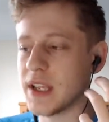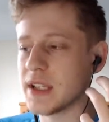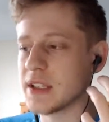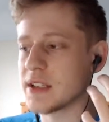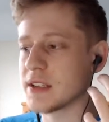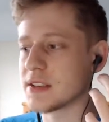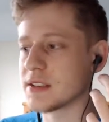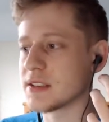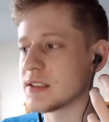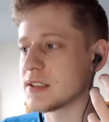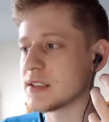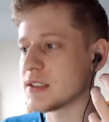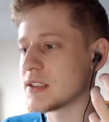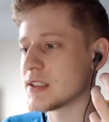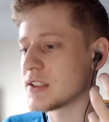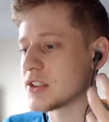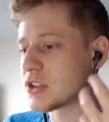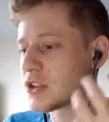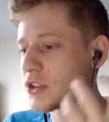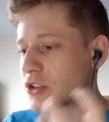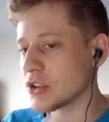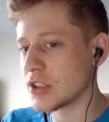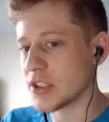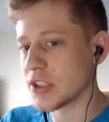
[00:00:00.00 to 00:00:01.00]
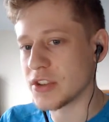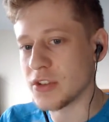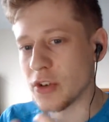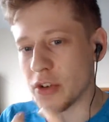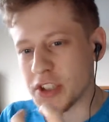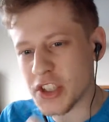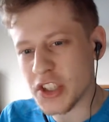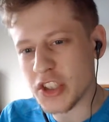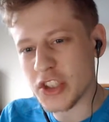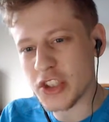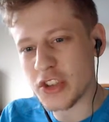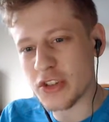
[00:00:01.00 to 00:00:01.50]
It's not a
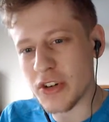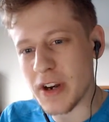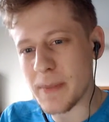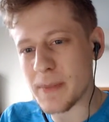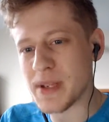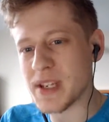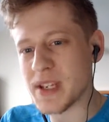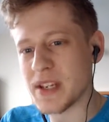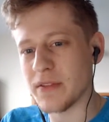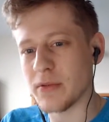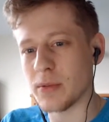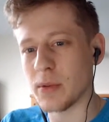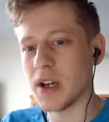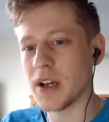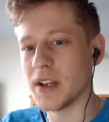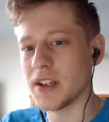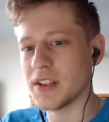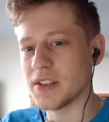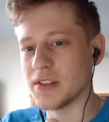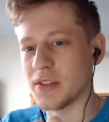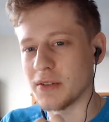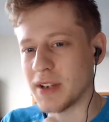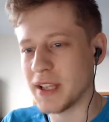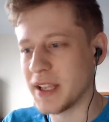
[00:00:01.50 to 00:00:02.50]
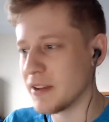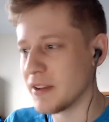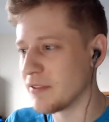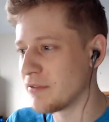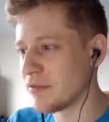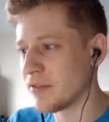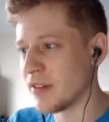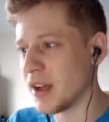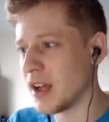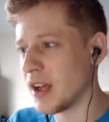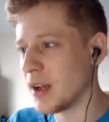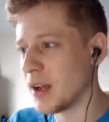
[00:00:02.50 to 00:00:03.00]
descriptive word. It's not really a
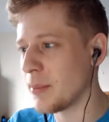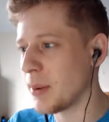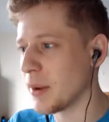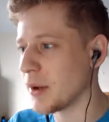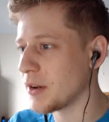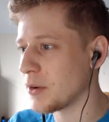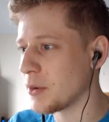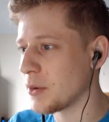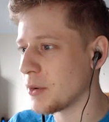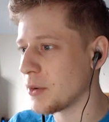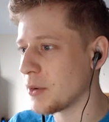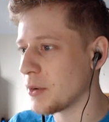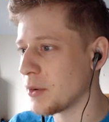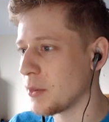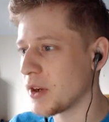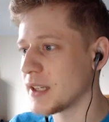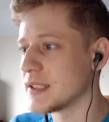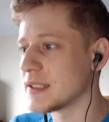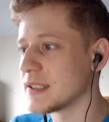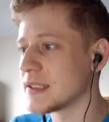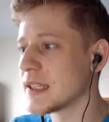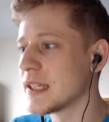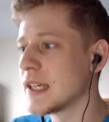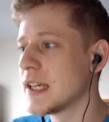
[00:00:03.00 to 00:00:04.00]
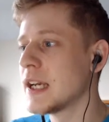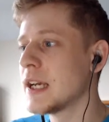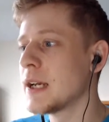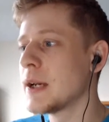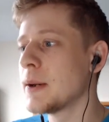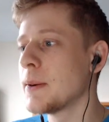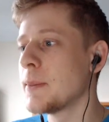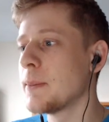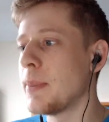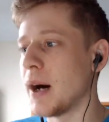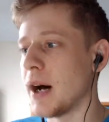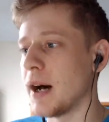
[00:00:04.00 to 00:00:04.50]
verb. I don't know what it is.
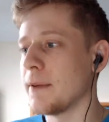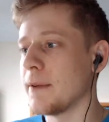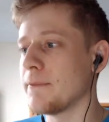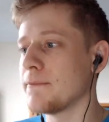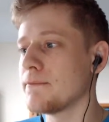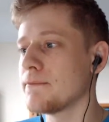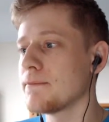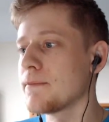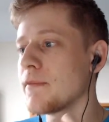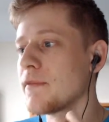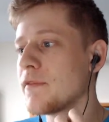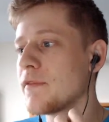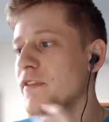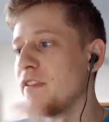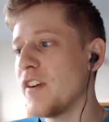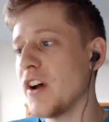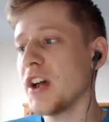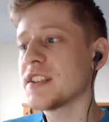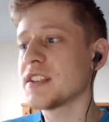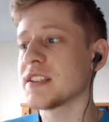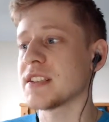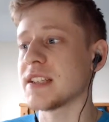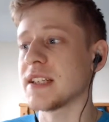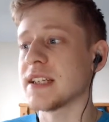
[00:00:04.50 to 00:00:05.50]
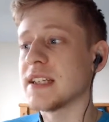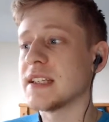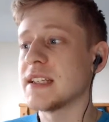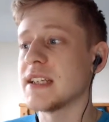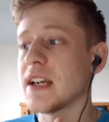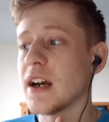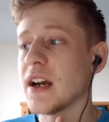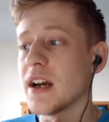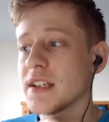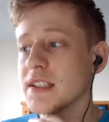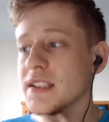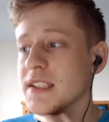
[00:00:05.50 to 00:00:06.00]
But firstly,
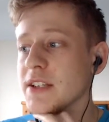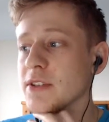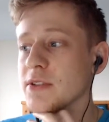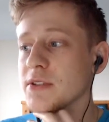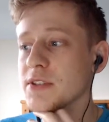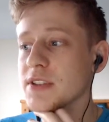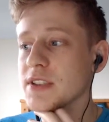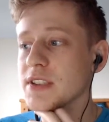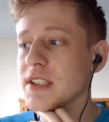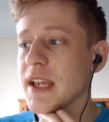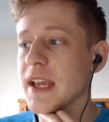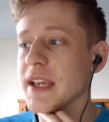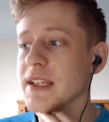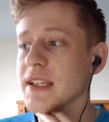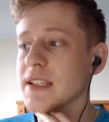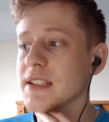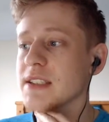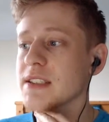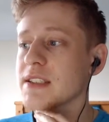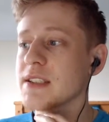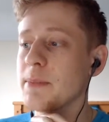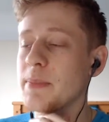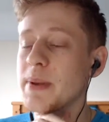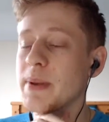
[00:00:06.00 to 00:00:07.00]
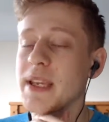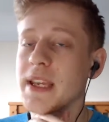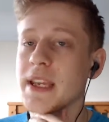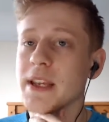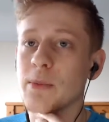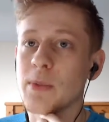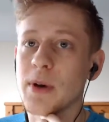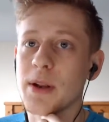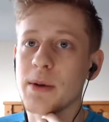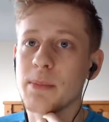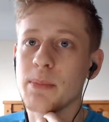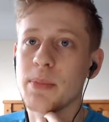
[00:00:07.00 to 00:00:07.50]
the ideal state to be
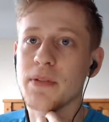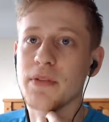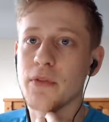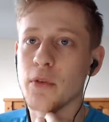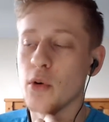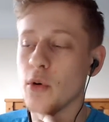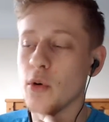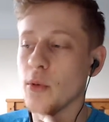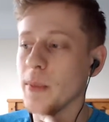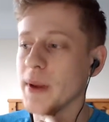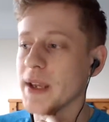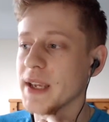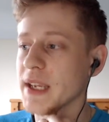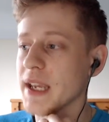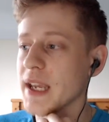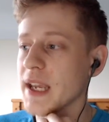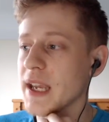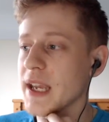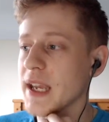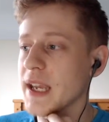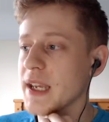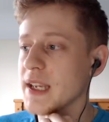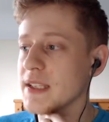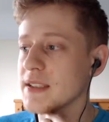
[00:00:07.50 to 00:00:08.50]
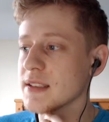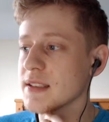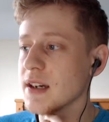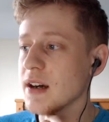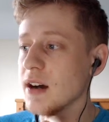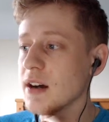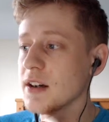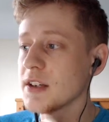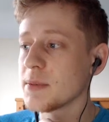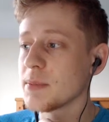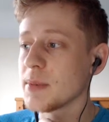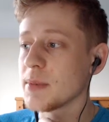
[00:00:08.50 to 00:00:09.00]
in when performing is
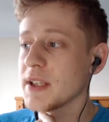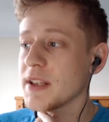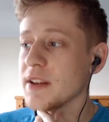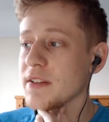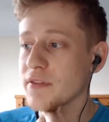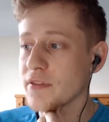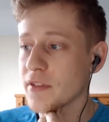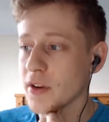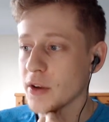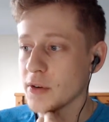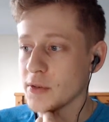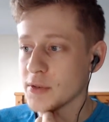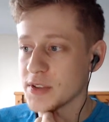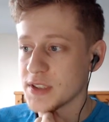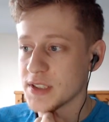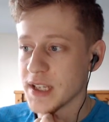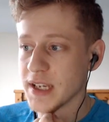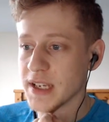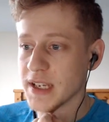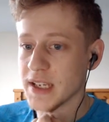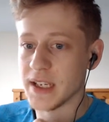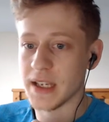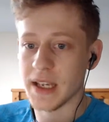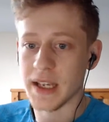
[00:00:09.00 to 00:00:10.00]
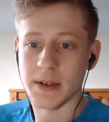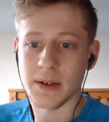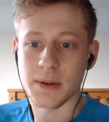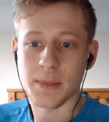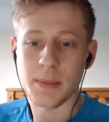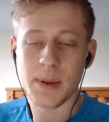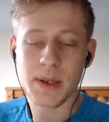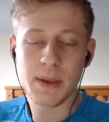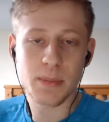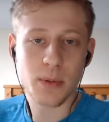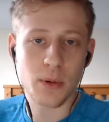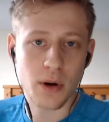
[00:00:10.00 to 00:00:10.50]
arguably the flow state, and
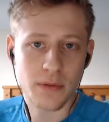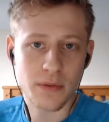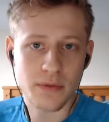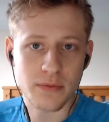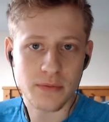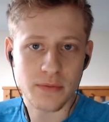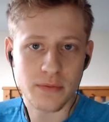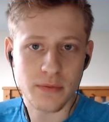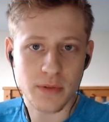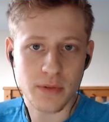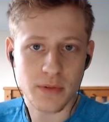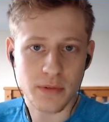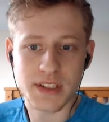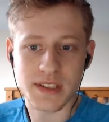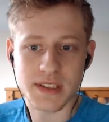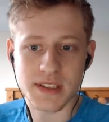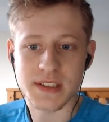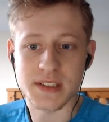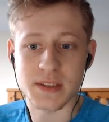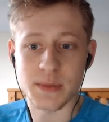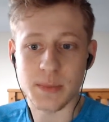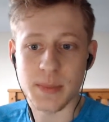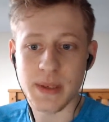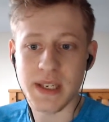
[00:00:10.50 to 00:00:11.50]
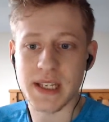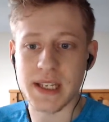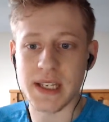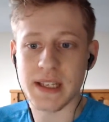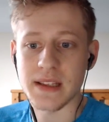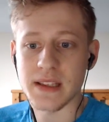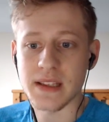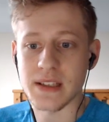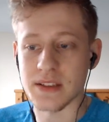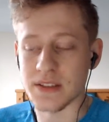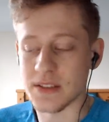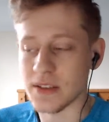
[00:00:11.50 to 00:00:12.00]
people often refer to this as being
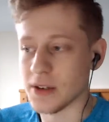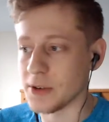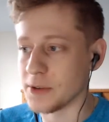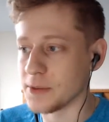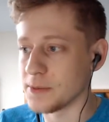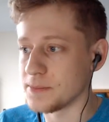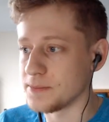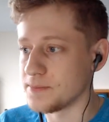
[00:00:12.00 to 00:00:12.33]
in the zone.